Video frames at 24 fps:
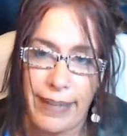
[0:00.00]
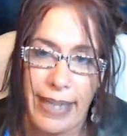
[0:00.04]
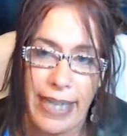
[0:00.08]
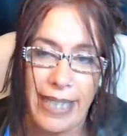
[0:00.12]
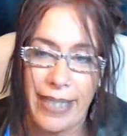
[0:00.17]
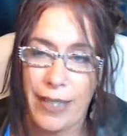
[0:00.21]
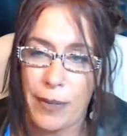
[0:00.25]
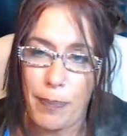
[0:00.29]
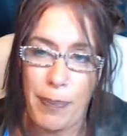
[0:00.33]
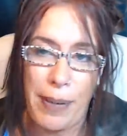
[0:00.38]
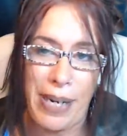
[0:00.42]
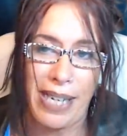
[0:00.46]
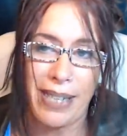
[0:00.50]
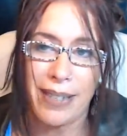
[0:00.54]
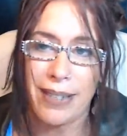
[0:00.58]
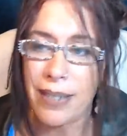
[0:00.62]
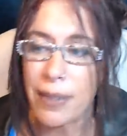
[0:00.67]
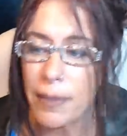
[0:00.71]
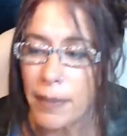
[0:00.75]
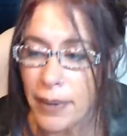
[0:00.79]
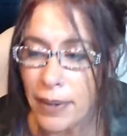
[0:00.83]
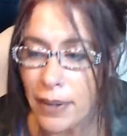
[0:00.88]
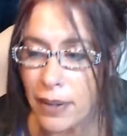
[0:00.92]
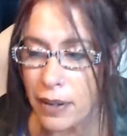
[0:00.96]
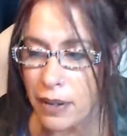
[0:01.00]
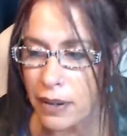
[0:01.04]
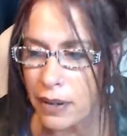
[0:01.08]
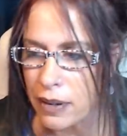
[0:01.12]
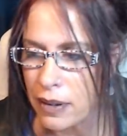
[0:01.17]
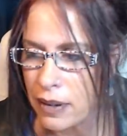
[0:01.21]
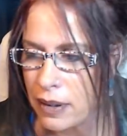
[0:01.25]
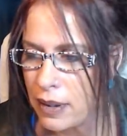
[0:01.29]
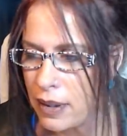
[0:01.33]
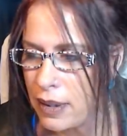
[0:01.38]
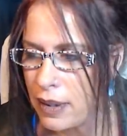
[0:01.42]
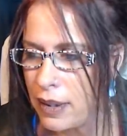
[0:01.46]
It's possible.
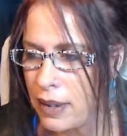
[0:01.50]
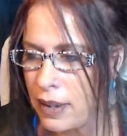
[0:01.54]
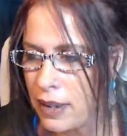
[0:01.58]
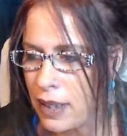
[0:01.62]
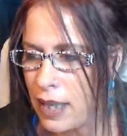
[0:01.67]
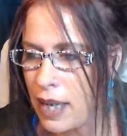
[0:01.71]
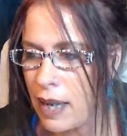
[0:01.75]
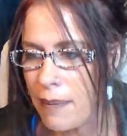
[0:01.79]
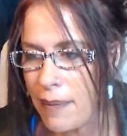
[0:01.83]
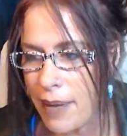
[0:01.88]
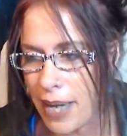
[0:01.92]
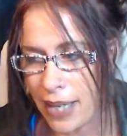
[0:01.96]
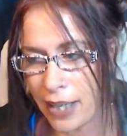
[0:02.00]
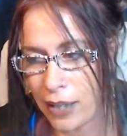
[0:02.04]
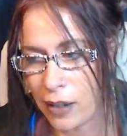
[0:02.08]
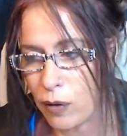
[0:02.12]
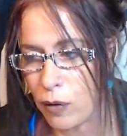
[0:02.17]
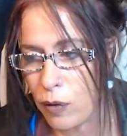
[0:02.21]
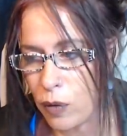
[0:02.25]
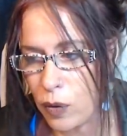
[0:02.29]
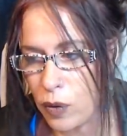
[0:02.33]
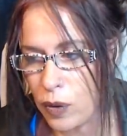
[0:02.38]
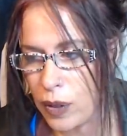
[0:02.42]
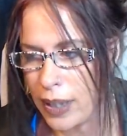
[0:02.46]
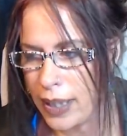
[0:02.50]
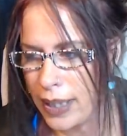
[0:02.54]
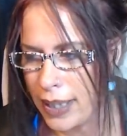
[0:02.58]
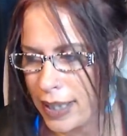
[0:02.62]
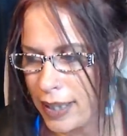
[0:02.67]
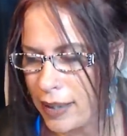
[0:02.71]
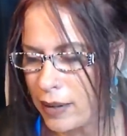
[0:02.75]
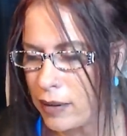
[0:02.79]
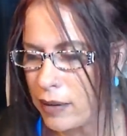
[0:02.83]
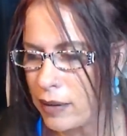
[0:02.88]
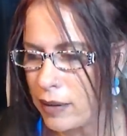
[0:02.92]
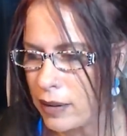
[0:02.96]
I'm not going to rule it
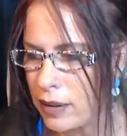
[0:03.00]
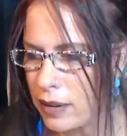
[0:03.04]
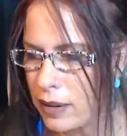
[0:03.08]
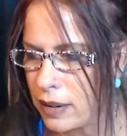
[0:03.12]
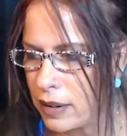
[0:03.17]
out.